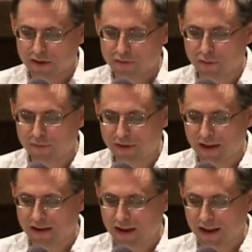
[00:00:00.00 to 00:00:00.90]
Trump
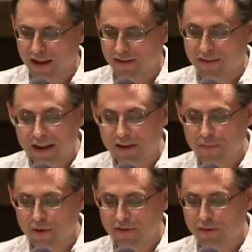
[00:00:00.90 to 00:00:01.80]
said, has said he
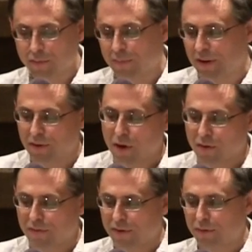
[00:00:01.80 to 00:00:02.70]
wants to repeal
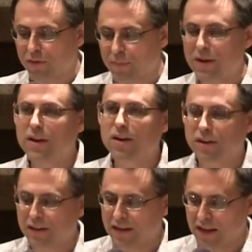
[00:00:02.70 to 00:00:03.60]
all federal spending on
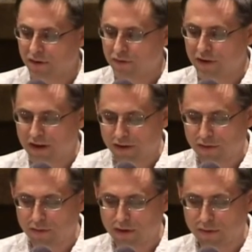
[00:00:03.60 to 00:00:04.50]
clean energy,
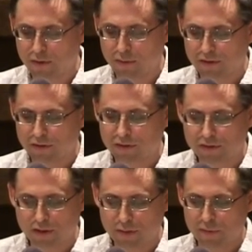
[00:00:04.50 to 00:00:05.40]
including research and
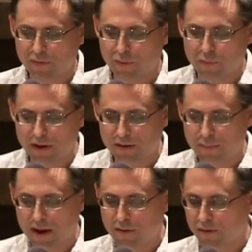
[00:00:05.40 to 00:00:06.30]
development for
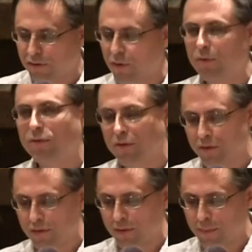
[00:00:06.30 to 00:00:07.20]
wind, power, solar,
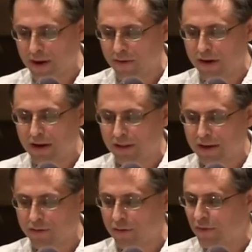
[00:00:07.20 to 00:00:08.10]
nuclear power, and
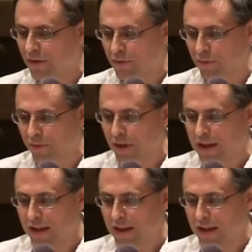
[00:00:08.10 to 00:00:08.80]
electric vehicles.